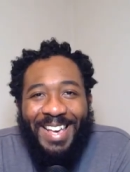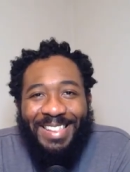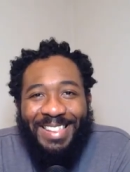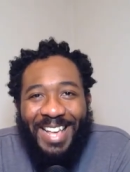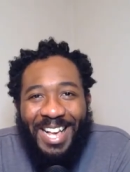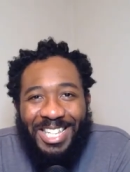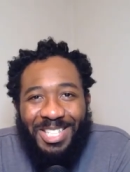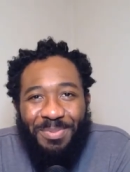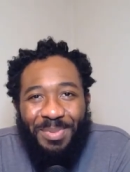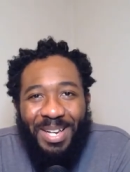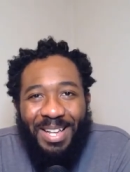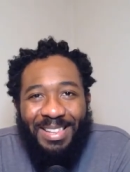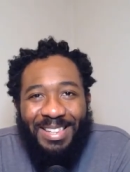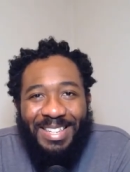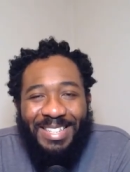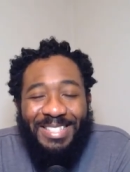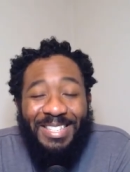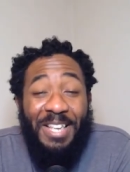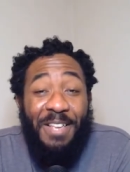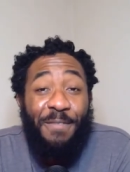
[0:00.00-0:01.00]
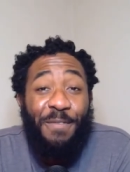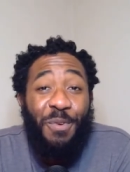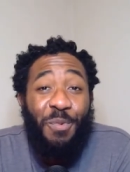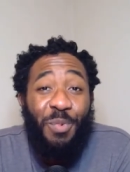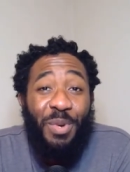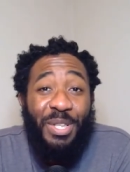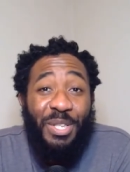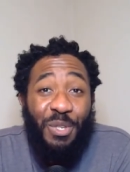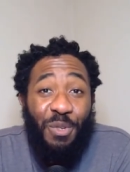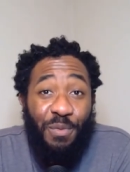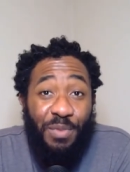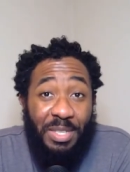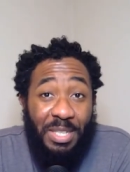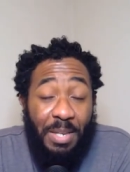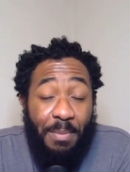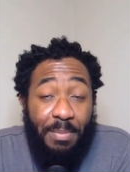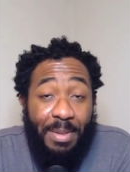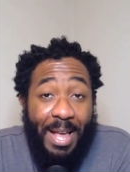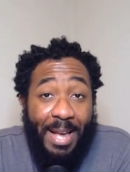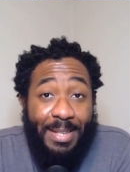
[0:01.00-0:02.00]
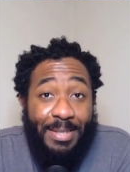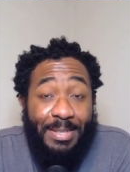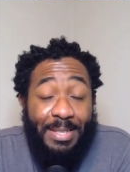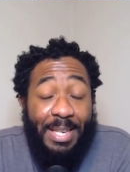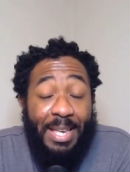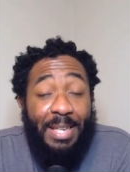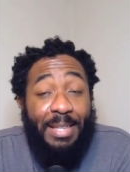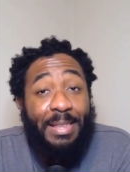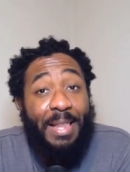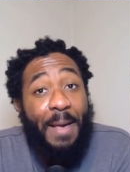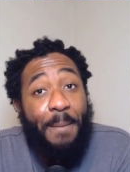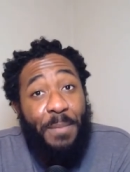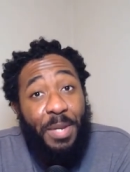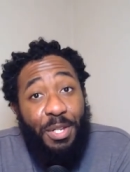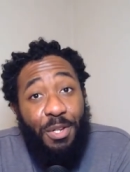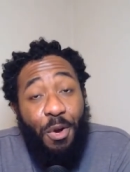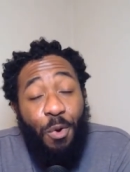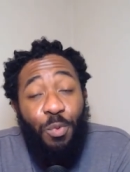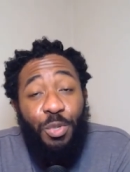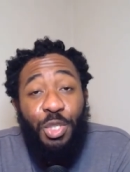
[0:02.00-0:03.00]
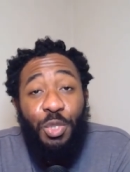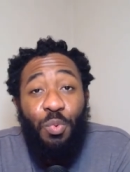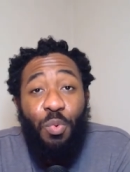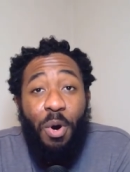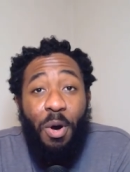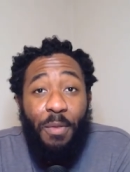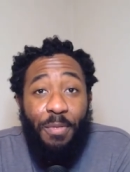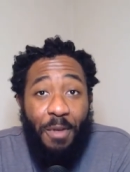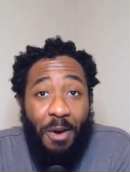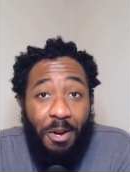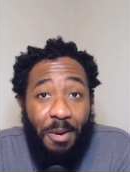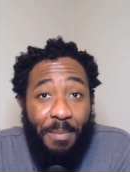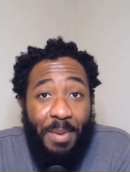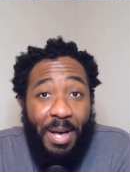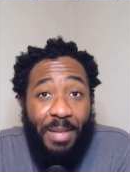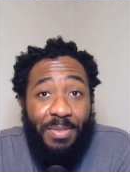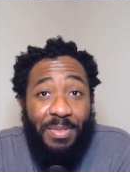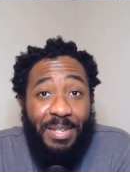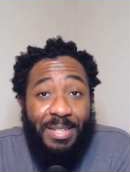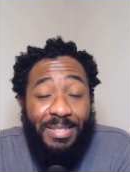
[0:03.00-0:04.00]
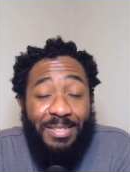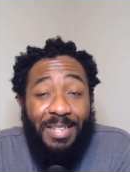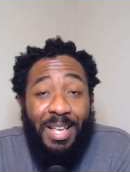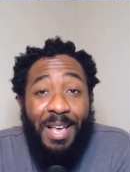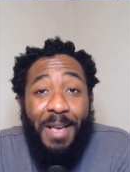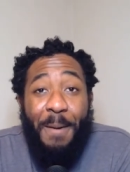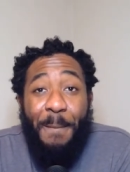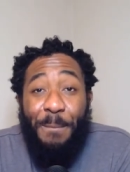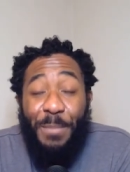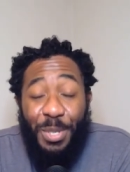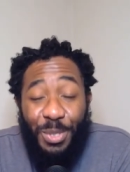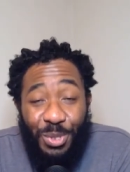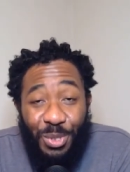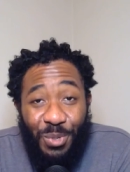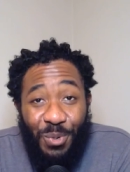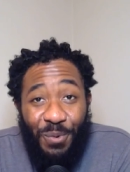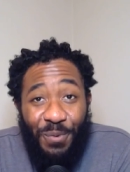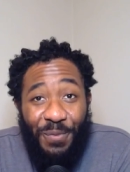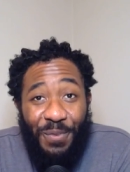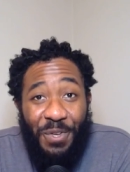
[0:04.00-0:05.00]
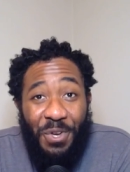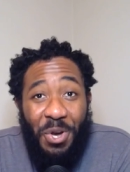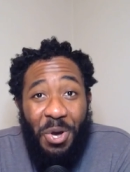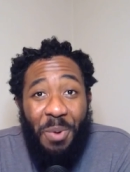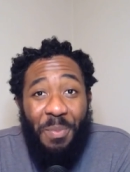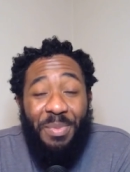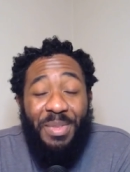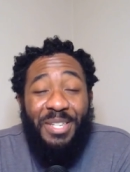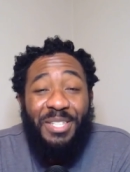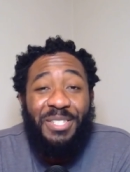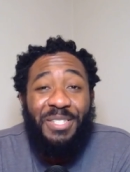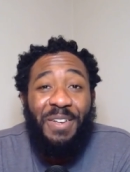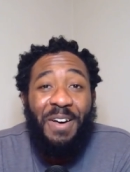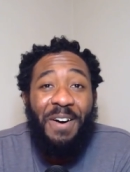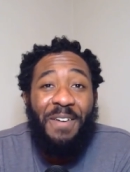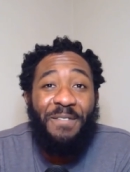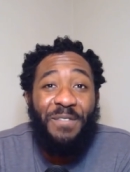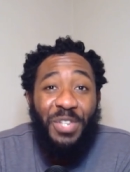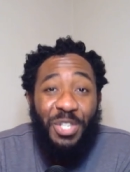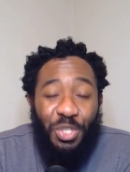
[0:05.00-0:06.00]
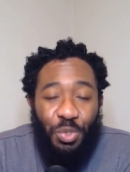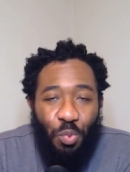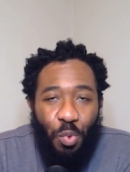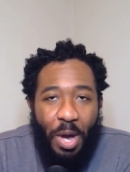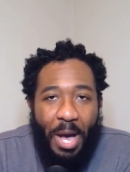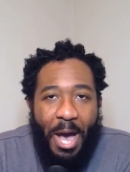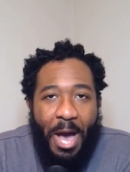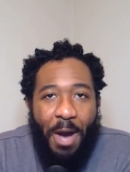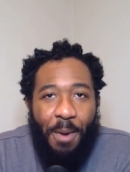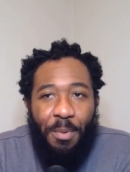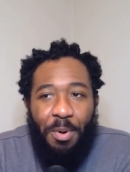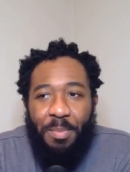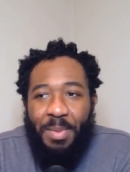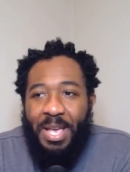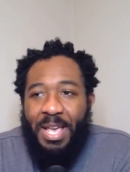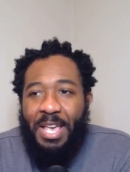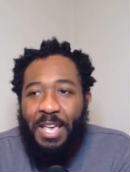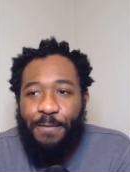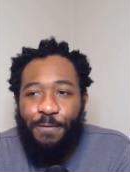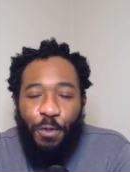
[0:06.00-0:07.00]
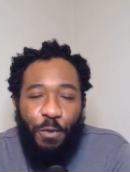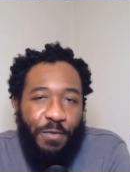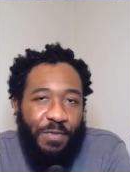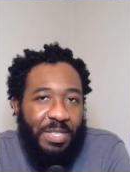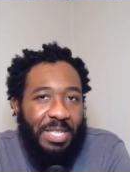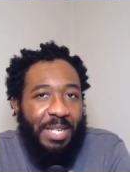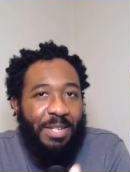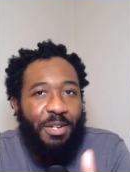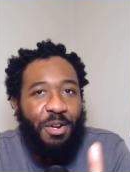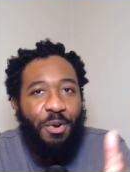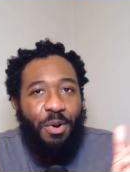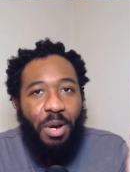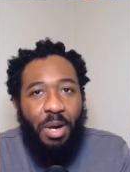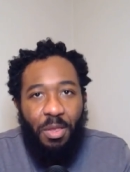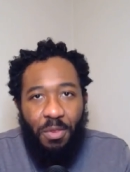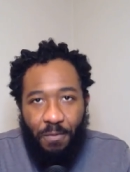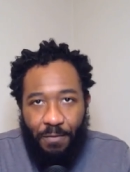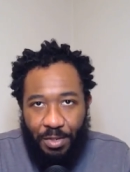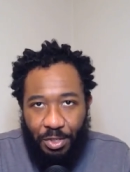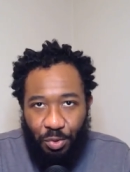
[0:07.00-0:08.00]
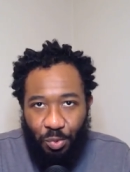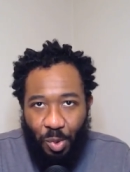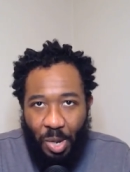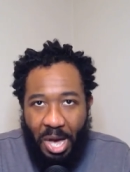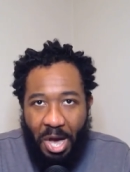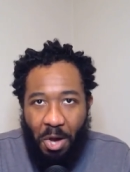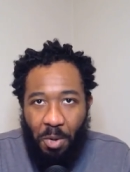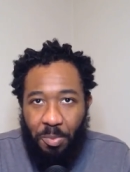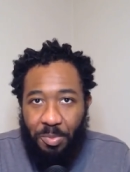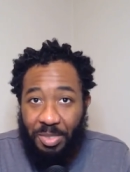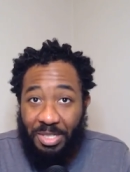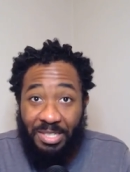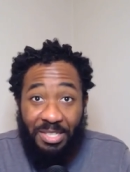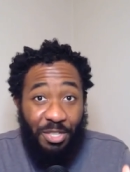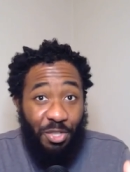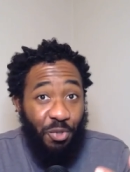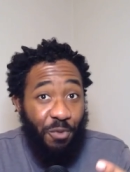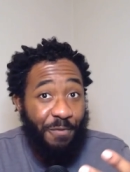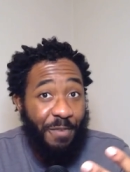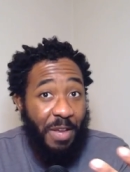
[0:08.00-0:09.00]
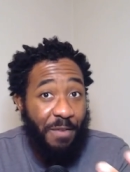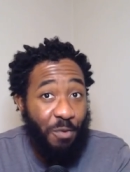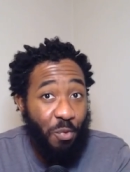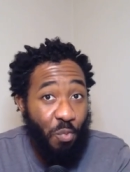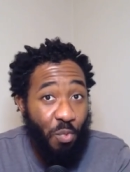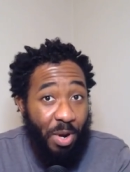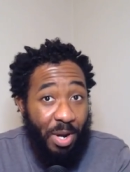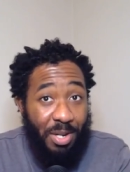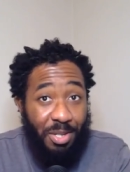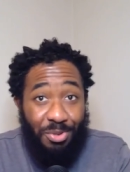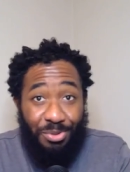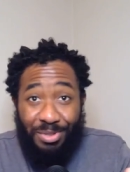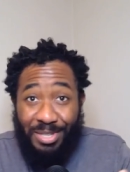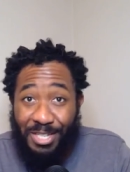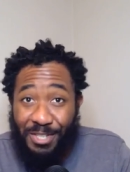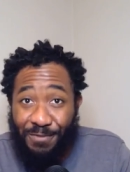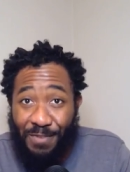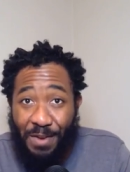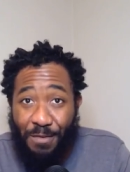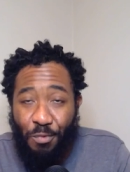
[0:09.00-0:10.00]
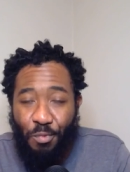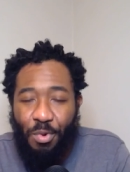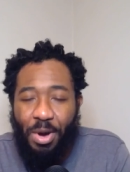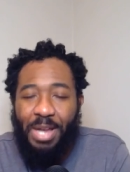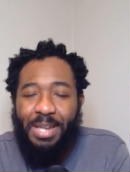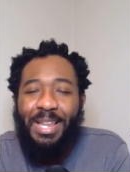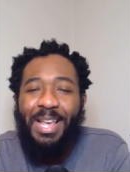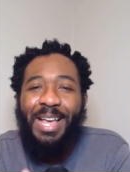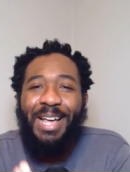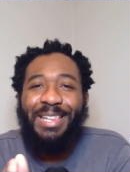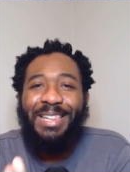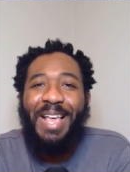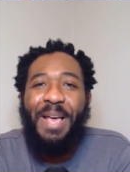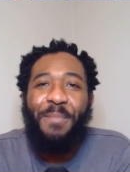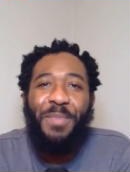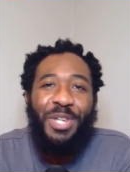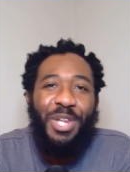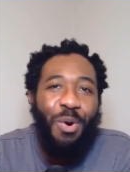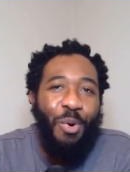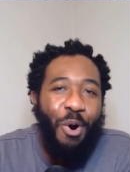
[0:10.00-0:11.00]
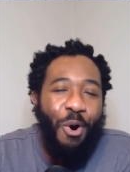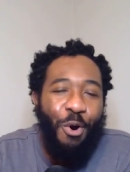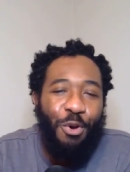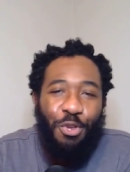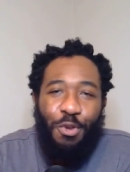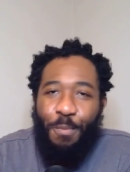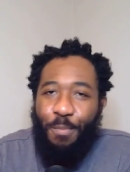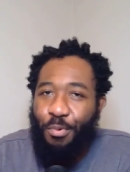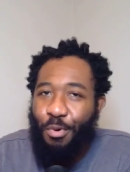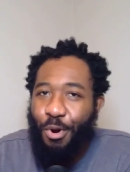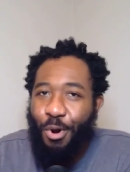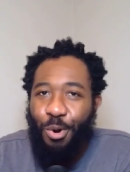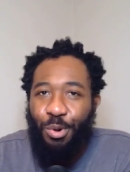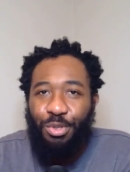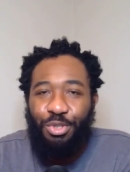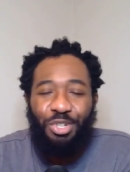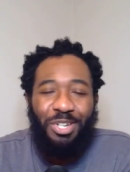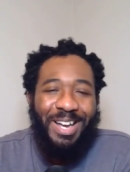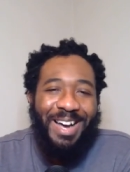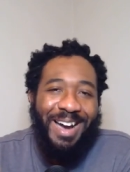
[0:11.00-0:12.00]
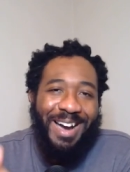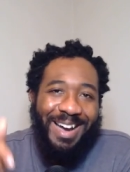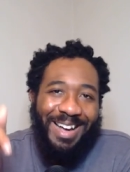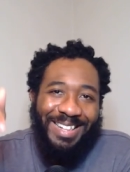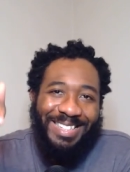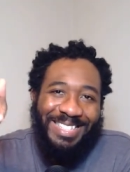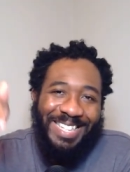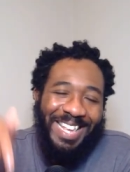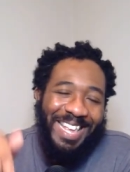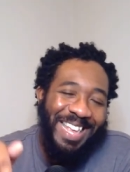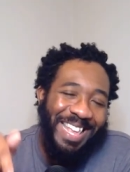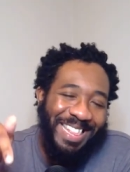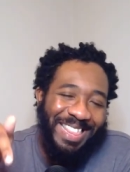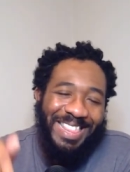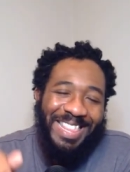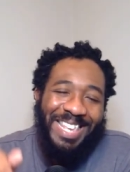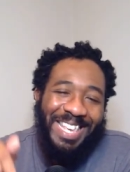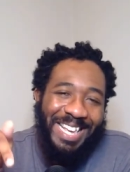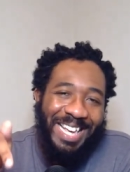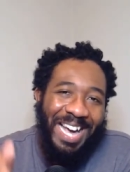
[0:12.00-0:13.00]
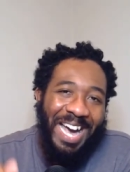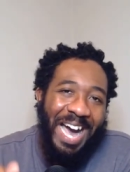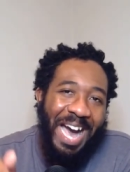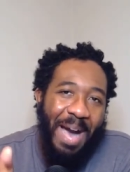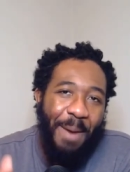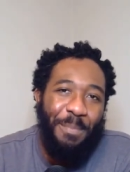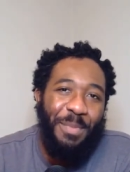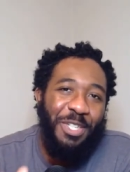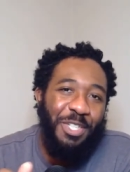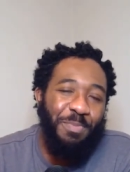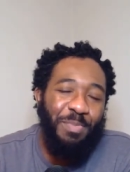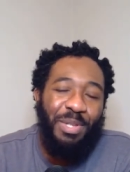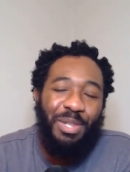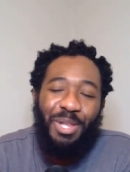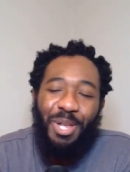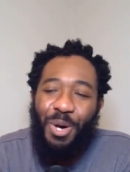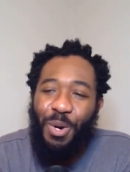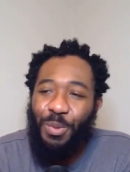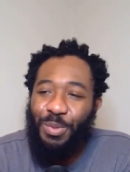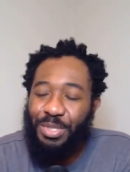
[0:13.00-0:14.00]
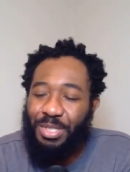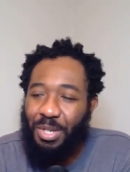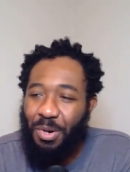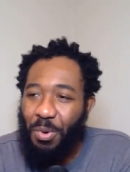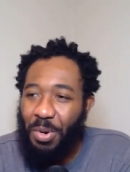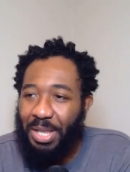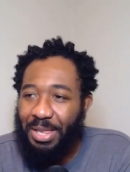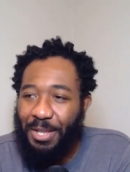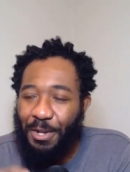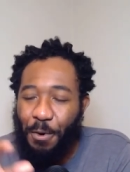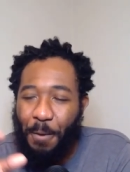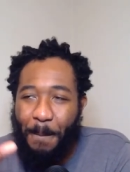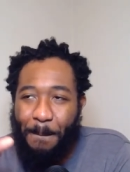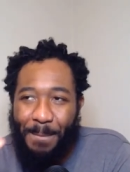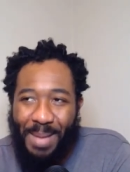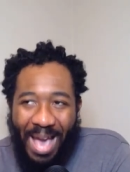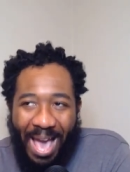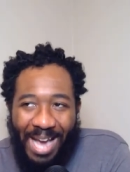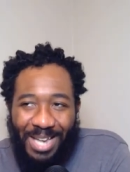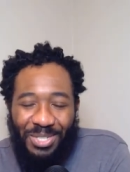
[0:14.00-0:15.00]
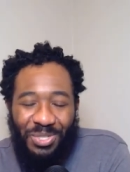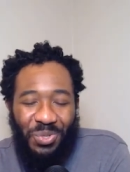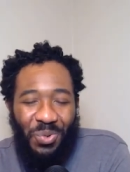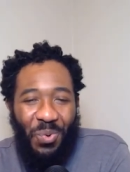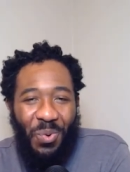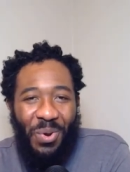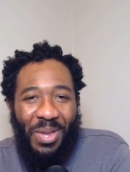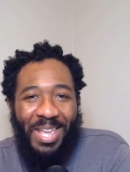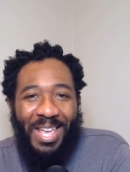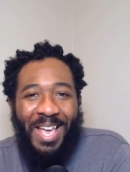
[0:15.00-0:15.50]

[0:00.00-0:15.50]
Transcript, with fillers: last but not least, if and when you've seen Black is King, let me know what you all thought about this musical film, this uh, visual album. If you've seen her other visual albums, is this your favorite one, your least favorite one? Let me know all your pros, your cons in the comments below. So a little backstory